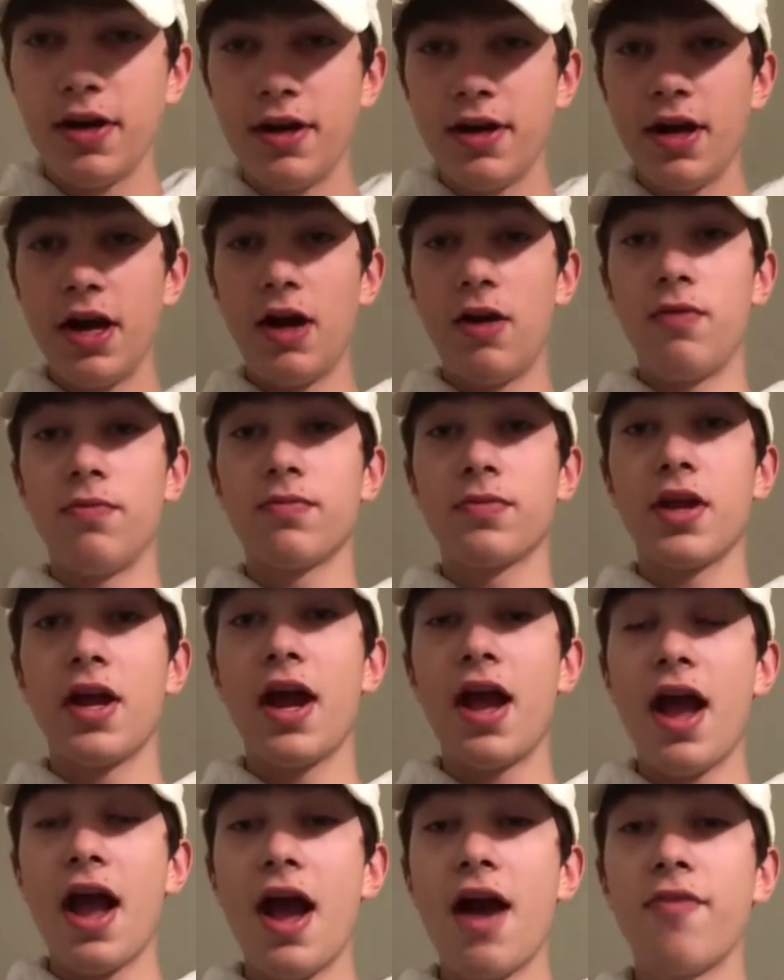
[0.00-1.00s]
Now,
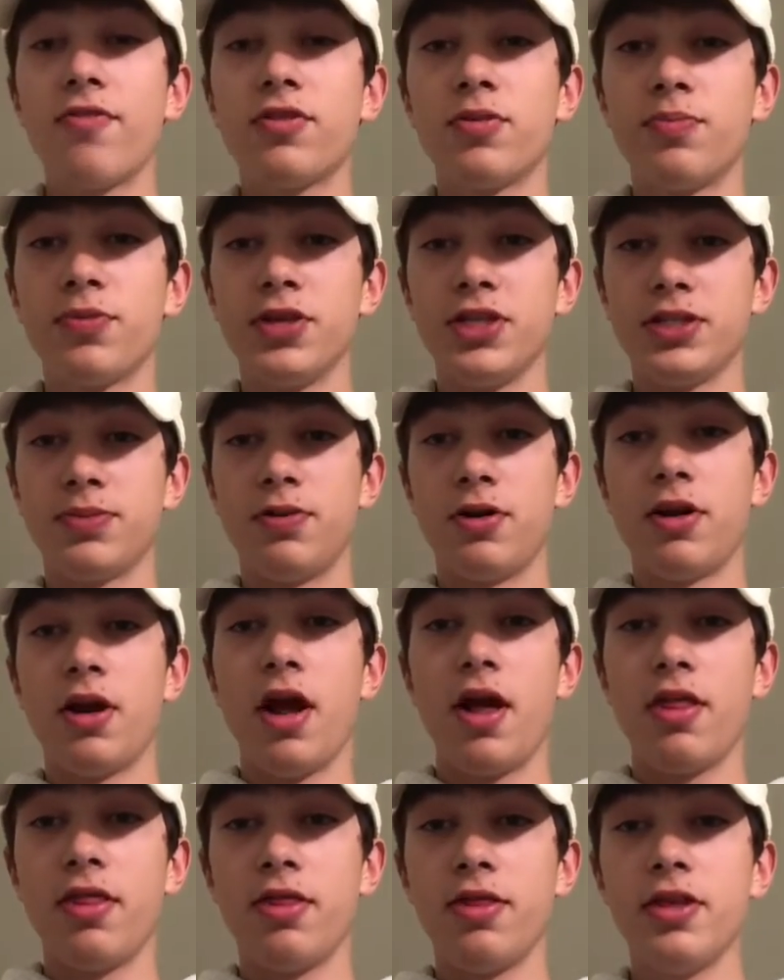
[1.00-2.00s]
after pre-spawn,
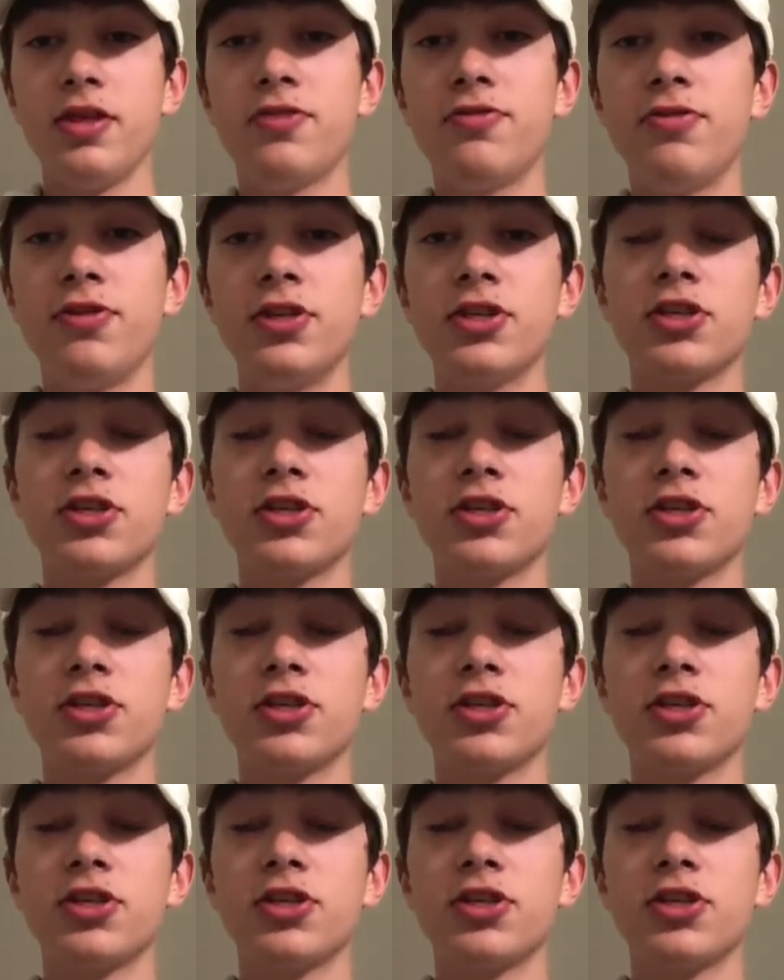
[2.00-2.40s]
these fish